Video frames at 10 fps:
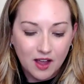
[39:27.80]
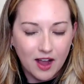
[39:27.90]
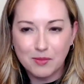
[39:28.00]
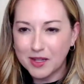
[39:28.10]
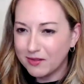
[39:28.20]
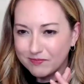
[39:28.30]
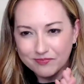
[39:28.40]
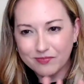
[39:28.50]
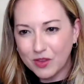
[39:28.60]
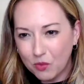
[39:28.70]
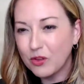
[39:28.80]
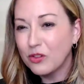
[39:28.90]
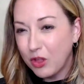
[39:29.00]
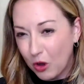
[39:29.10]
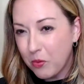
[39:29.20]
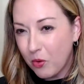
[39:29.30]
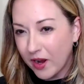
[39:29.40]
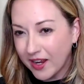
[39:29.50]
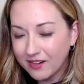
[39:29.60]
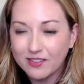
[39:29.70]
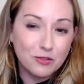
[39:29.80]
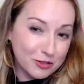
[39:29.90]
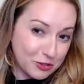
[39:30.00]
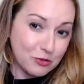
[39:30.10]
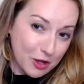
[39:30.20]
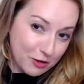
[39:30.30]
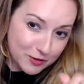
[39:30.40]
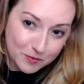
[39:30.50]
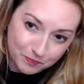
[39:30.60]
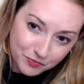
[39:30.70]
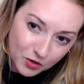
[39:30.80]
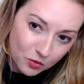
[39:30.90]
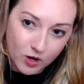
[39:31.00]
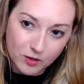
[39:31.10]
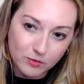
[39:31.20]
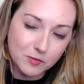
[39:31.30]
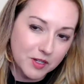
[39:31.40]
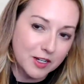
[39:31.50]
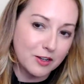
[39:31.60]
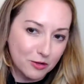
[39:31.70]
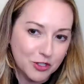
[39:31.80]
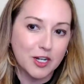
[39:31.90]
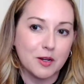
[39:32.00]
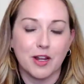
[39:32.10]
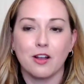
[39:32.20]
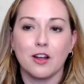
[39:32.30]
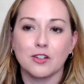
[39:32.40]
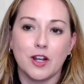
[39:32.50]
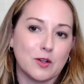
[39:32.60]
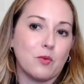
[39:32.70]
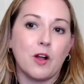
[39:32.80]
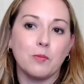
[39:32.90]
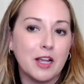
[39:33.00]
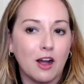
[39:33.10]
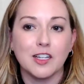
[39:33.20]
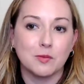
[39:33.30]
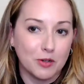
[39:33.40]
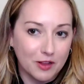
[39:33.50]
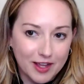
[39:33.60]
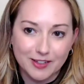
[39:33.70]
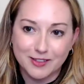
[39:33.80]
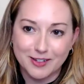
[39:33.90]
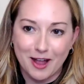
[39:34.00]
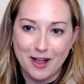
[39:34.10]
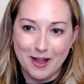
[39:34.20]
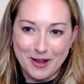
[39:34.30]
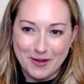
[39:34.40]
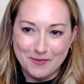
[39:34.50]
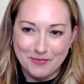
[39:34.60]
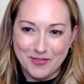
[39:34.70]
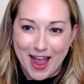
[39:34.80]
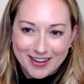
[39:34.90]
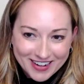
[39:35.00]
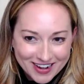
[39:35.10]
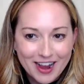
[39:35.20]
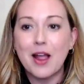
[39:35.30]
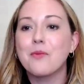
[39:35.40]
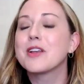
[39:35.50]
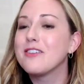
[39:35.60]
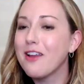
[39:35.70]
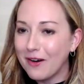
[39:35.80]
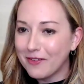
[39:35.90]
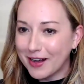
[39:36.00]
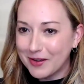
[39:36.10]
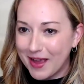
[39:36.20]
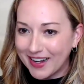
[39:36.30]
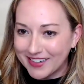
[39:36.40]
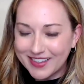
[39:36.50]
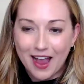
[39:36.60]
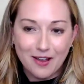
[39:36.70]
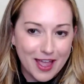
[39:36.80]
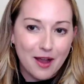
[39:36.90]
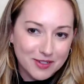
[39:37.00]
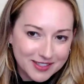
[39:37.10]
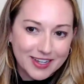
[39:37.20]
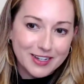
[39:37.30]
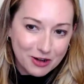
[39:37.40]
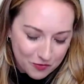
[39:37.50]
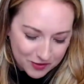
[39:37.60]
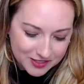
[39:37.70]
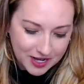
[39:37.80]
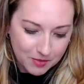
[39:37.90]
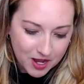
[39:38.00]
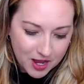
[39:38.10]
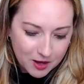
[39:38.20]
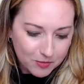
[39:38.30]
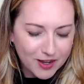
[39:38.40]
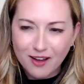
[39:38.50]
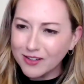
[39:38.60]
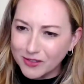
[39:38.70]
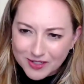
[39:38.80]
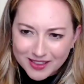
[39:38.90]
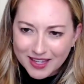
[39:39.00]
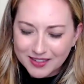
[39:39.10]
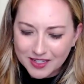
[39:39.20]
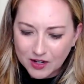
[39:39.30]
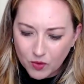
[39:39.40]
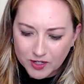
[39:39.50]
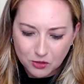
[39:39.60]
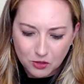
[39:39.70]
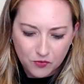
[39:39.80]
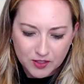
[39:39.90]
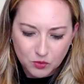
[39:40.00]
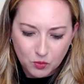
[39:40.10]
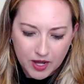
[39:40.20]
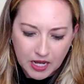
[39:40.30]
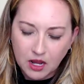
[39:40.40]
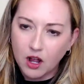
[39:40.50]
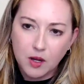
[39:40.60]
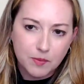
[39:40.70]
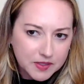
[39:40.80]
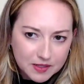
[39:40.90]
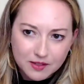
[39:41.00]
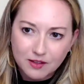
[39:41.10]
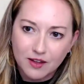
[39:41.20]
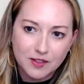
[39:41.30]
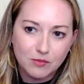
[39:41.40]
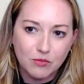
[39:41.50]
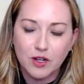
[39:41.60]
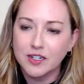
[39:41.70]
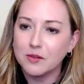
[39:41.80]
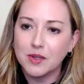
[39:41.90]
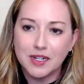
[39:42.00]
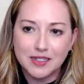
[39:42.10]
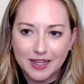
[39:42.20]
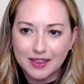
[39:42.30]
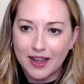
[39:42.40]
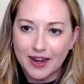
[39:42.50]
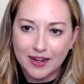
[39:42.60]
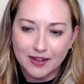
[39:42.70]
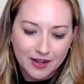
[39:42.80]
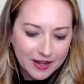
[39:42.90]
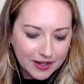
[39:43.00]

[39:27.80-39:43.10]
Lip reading: I mean, the low point, there's two lows. One was me negotiating my contract while being hospitalized. That I would not recommend. That was like an overstep. But I also did things like went to a friend's wedding, got up at 6 o'clock in the morning to meet a deadline,